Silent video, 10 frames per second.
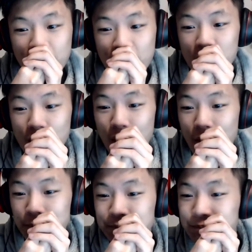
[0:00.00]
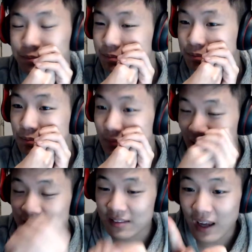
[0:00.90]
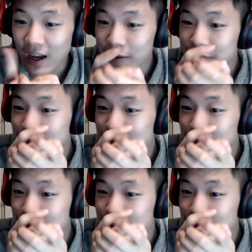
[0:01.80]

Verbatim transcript: So um that's that.